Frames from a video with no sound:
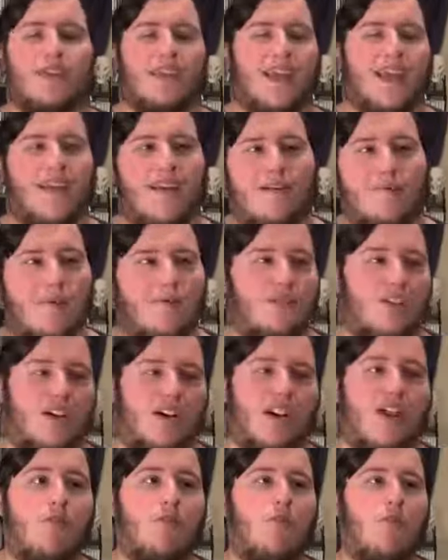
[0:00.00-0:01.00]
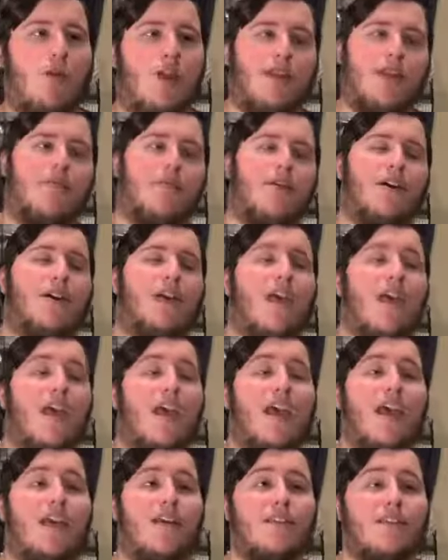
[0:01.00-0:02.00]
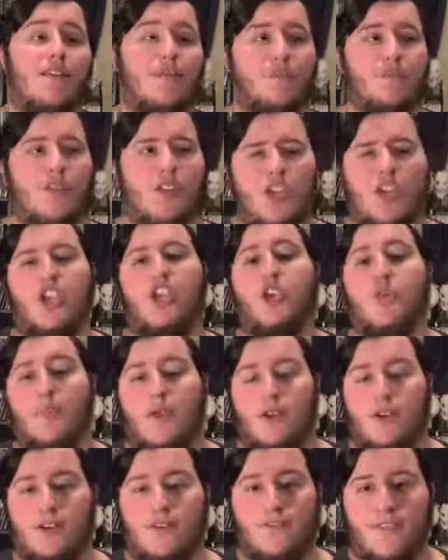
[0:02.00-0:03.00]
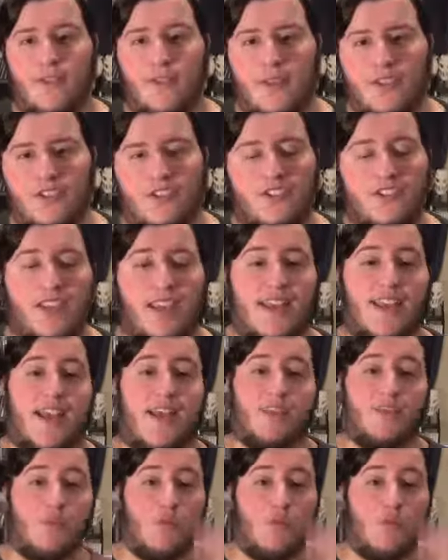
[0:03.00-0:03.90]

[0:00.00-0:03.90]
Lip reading: I'm sorry, not witty, but the humor in the film, let's just say that.